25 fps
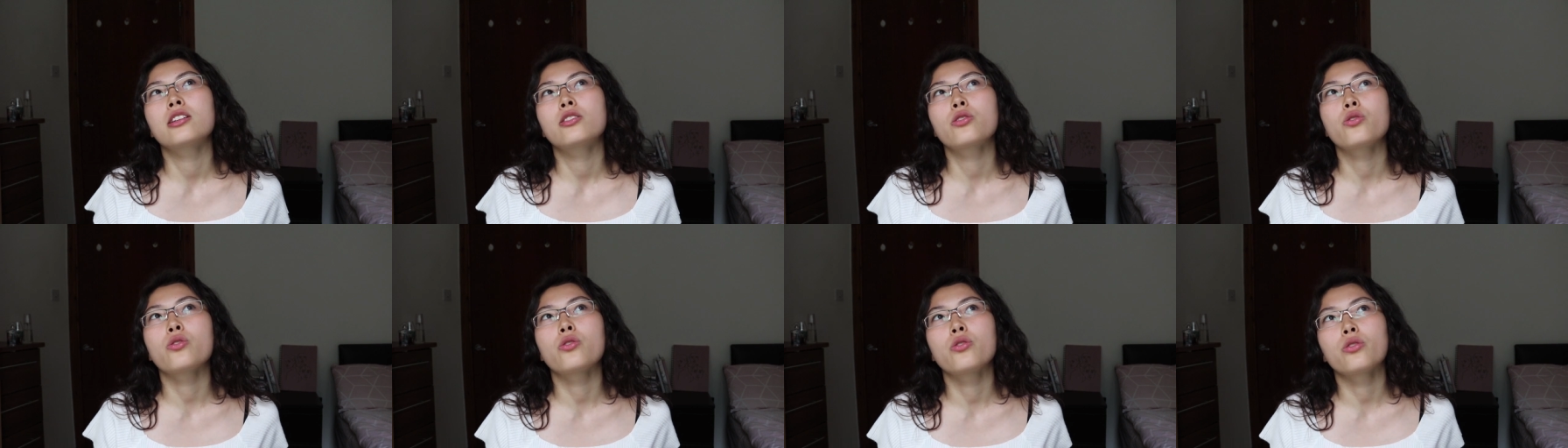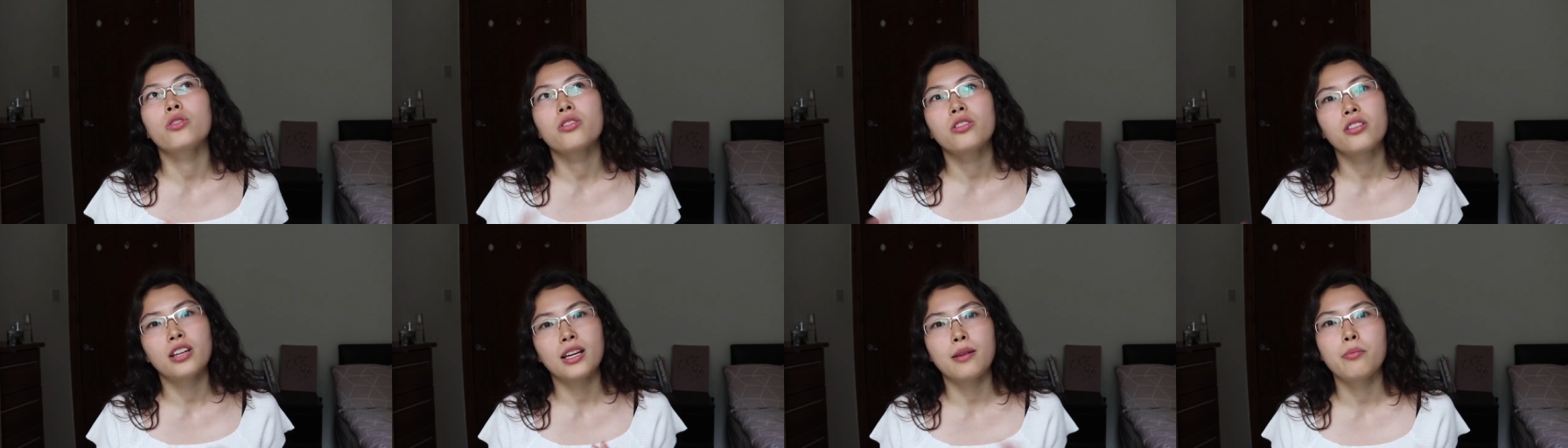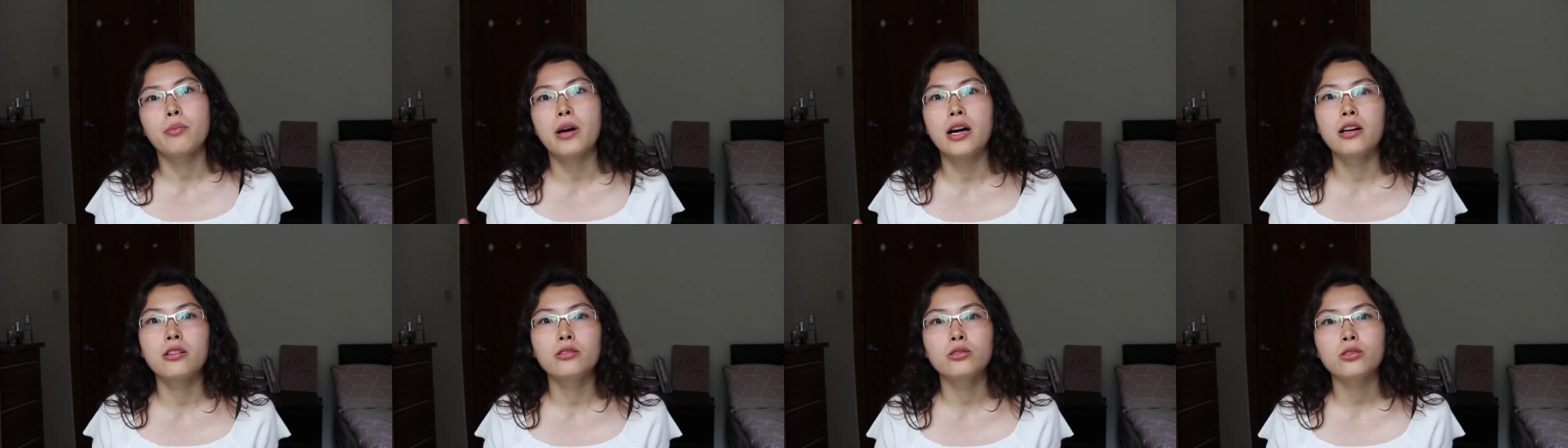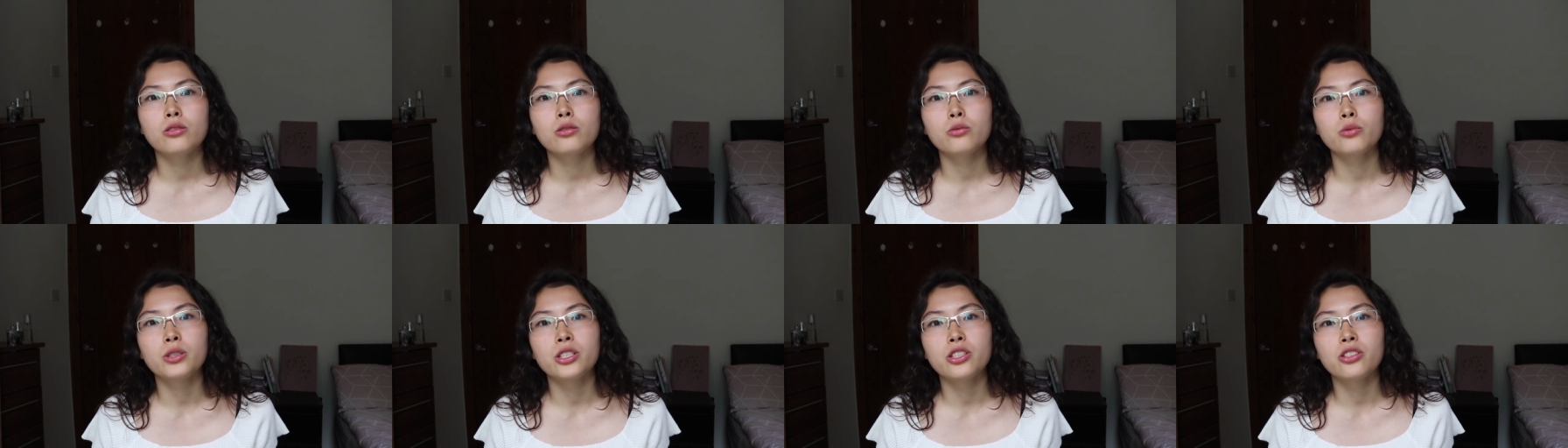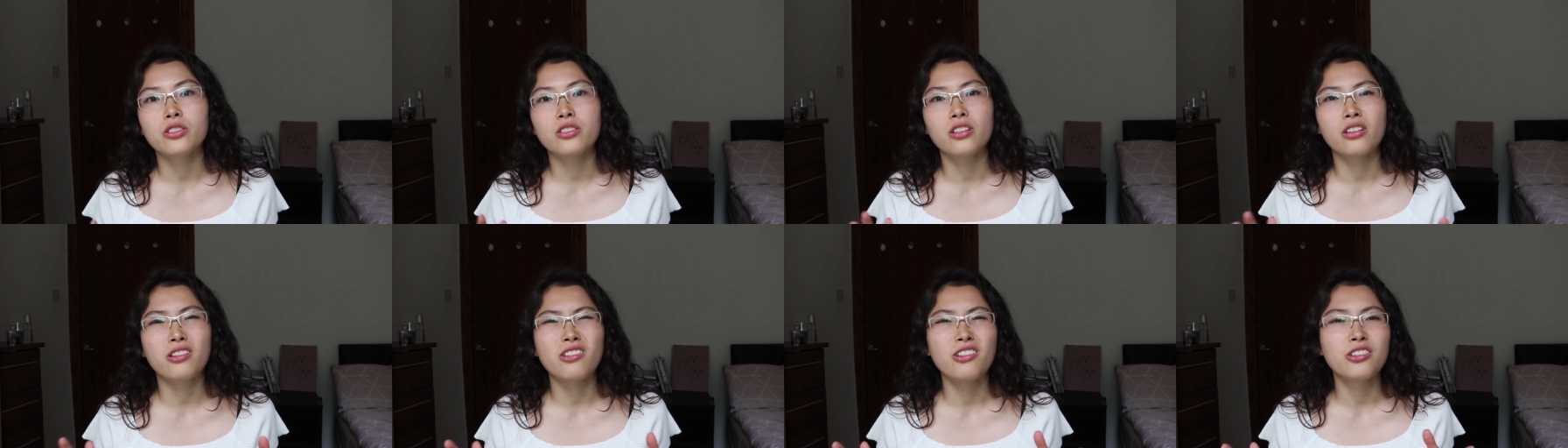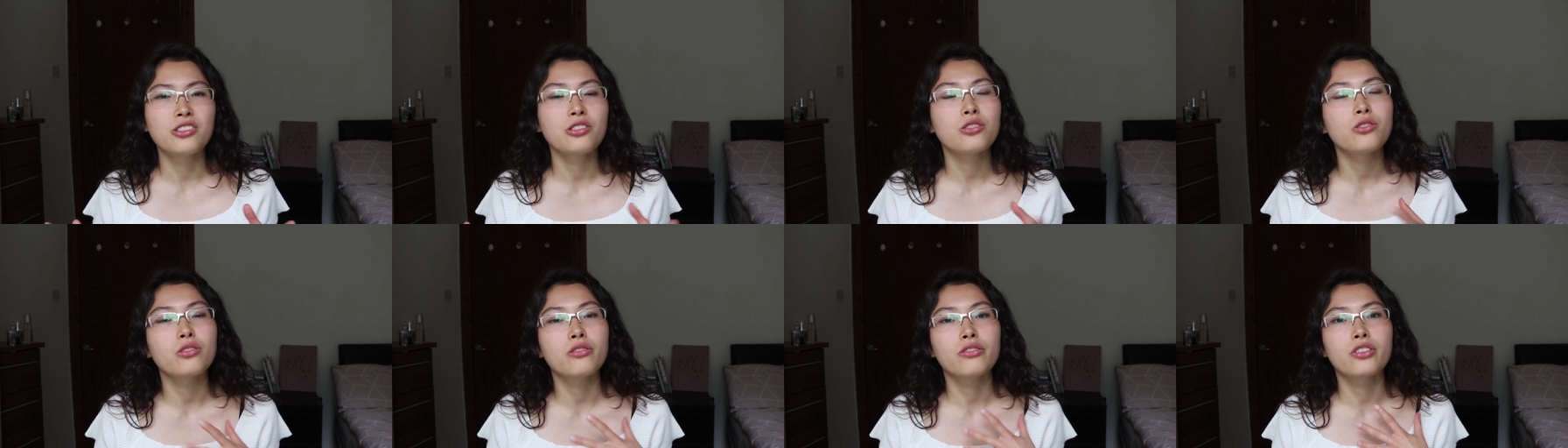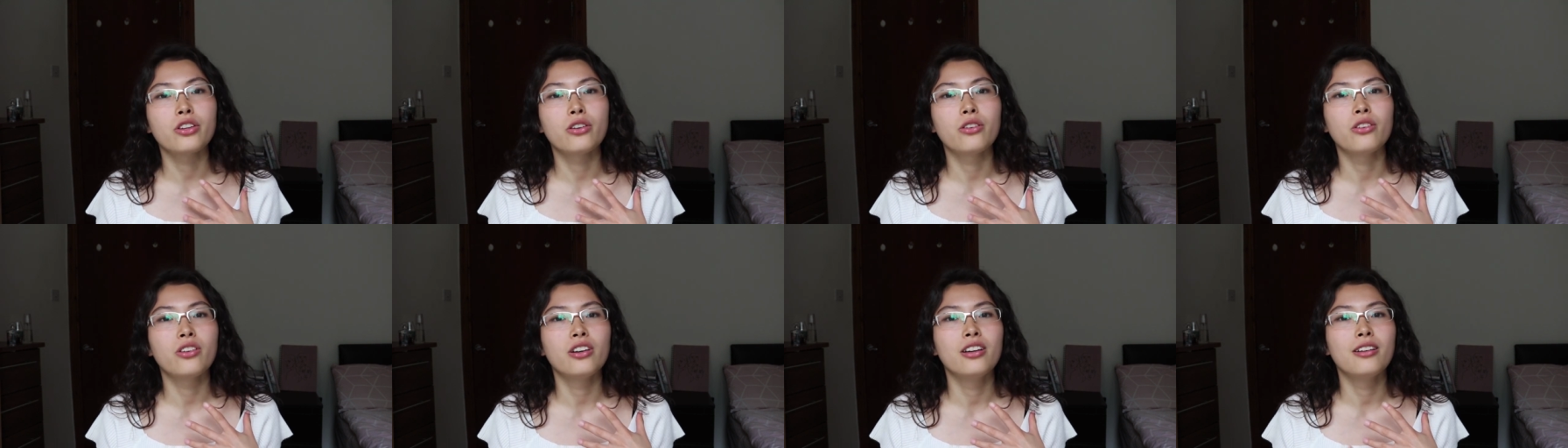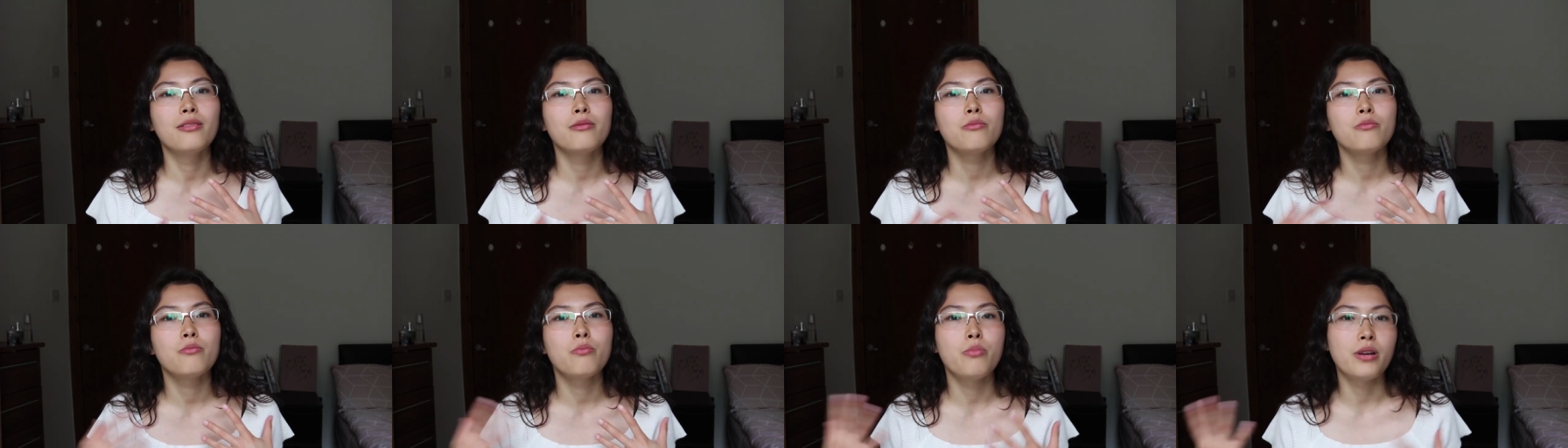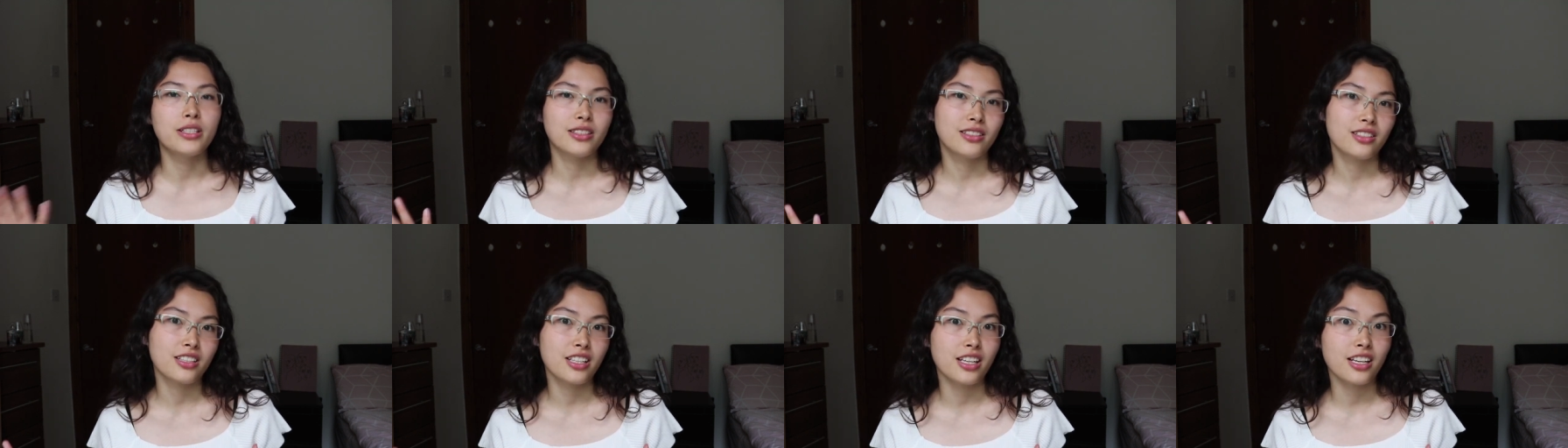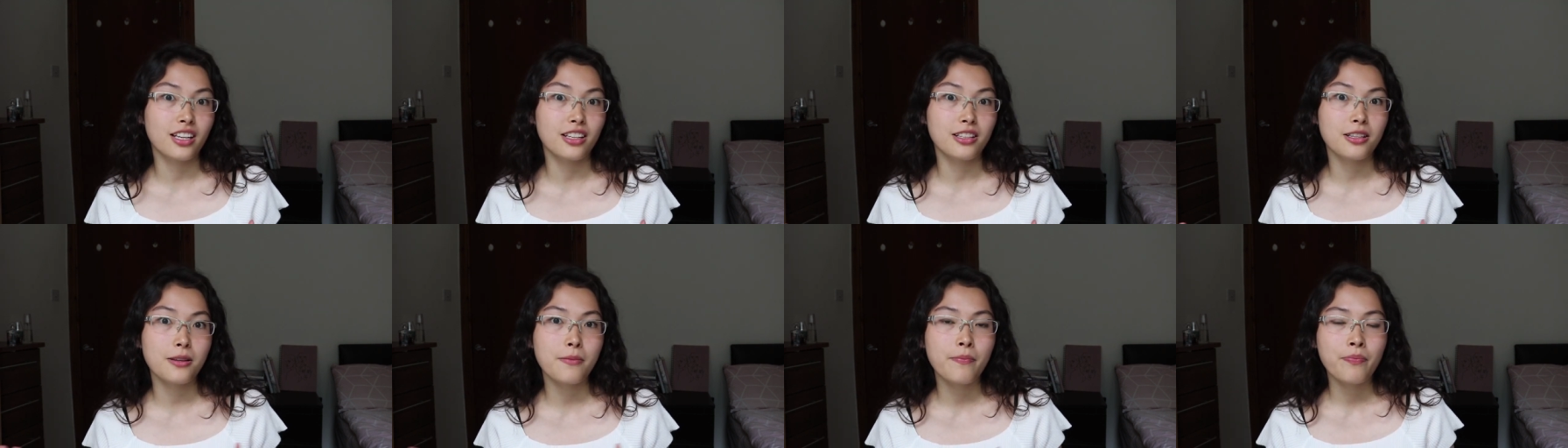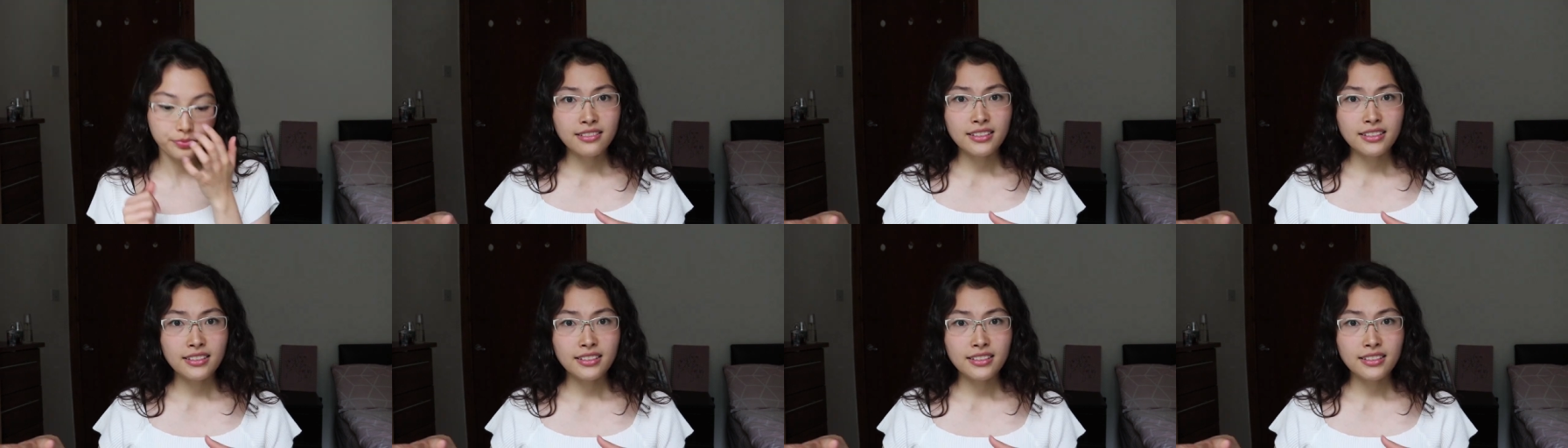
two or three pounds, which is the cost of your bus ticket.